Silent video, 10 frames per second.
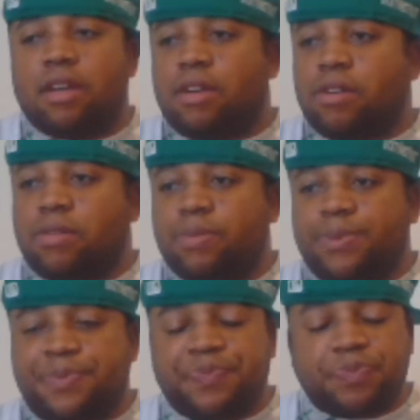Um,
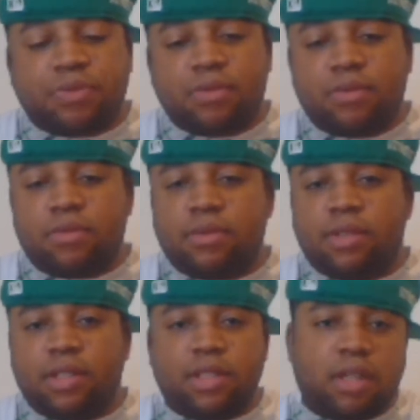
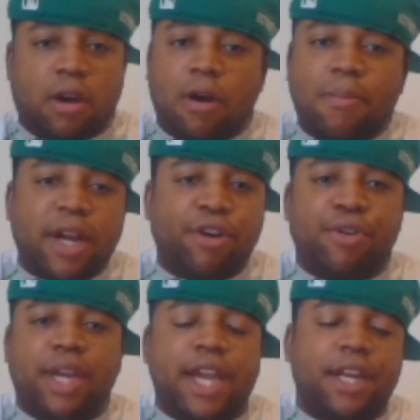all my
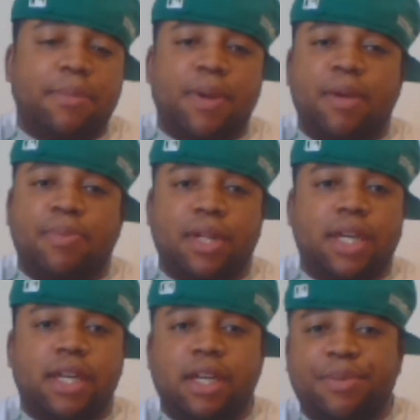created people
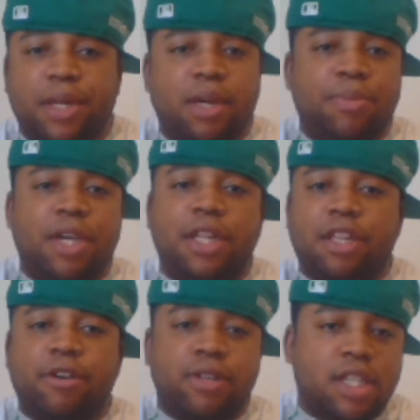in WWE
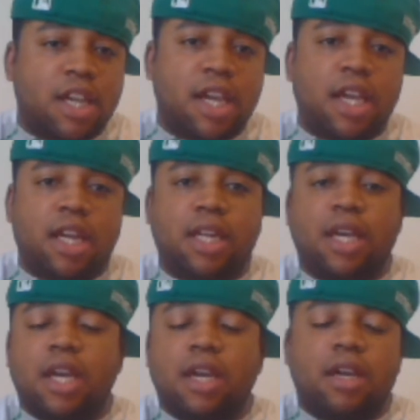13
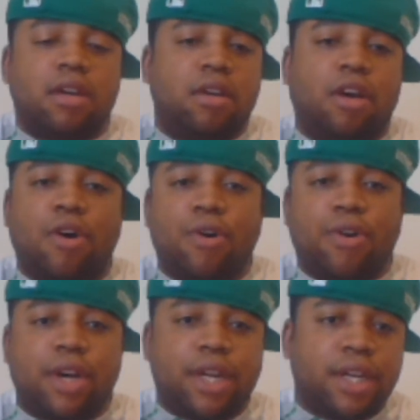
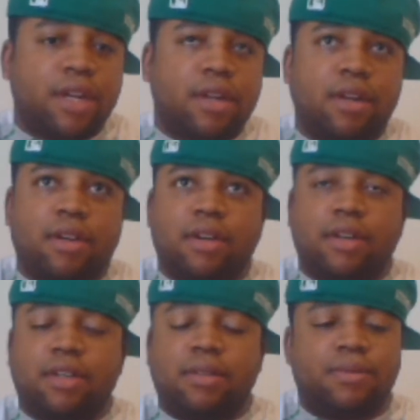gone.
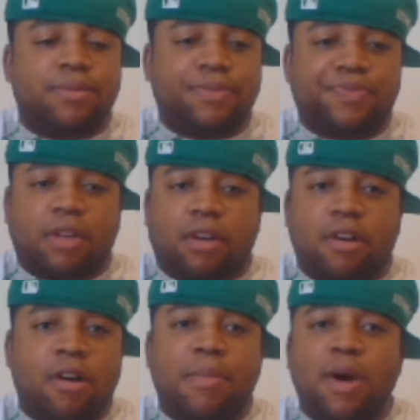Uh,
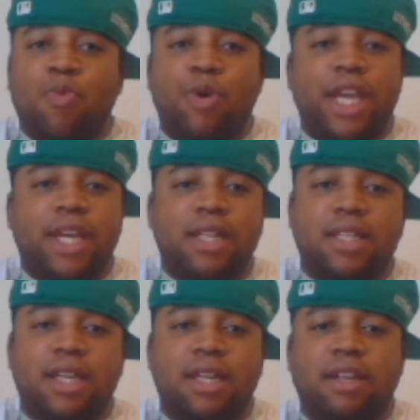all my
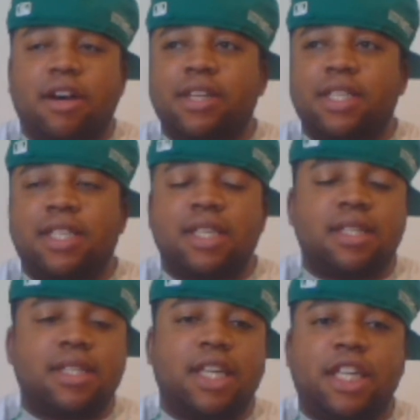wins and
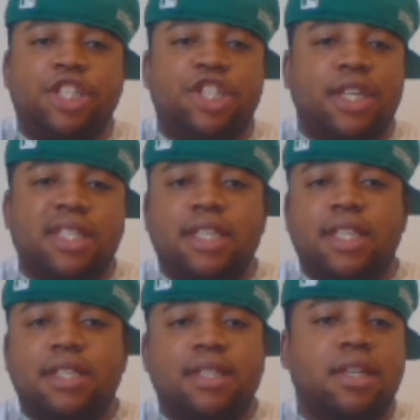losses and
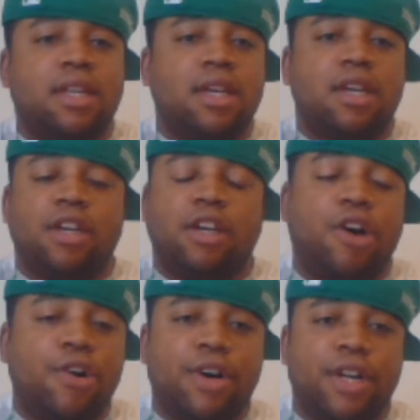injustice
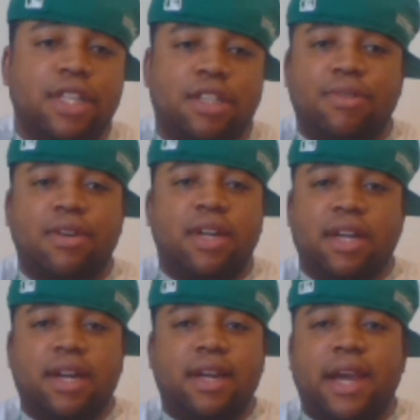gone, so
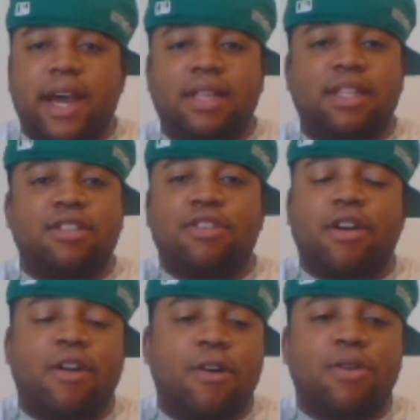now I have to
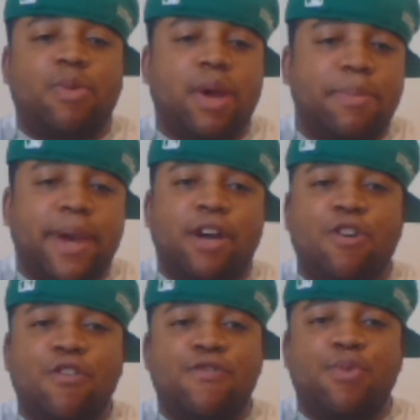start all the way
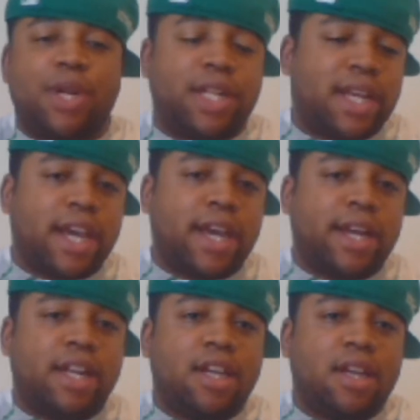back over with that.